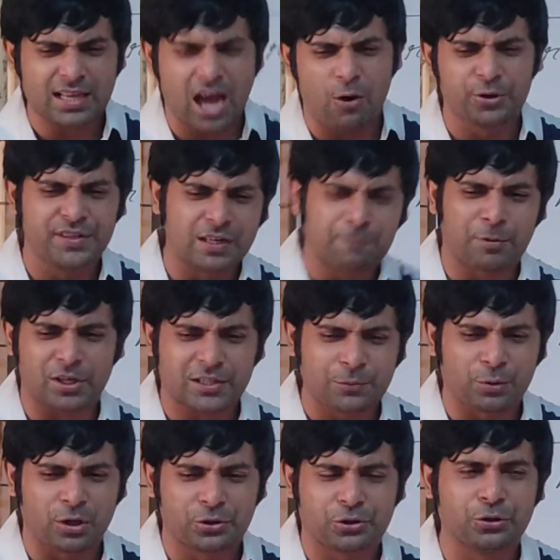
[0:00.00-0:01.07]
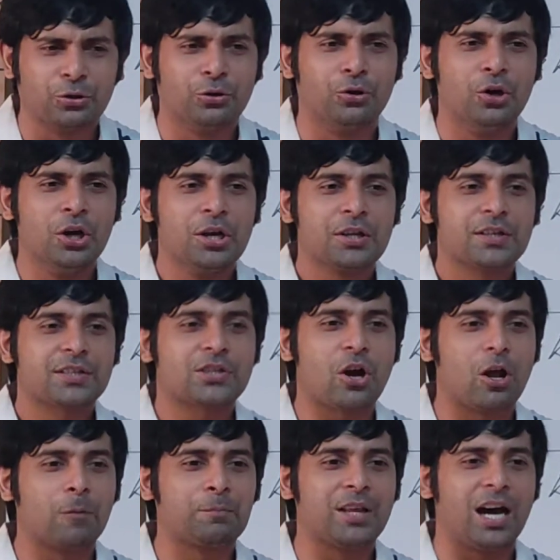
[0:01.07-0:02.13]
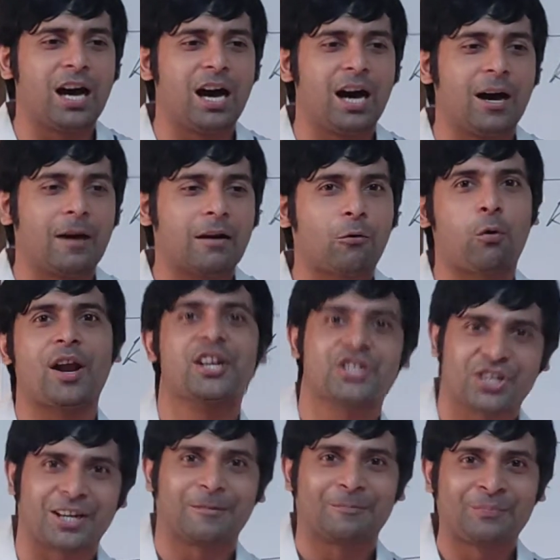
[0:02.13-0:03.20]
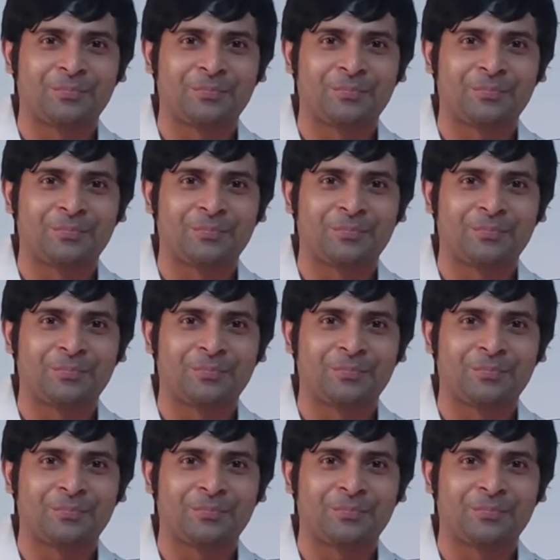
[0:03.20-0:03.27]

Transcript: How is it possible to solve the question?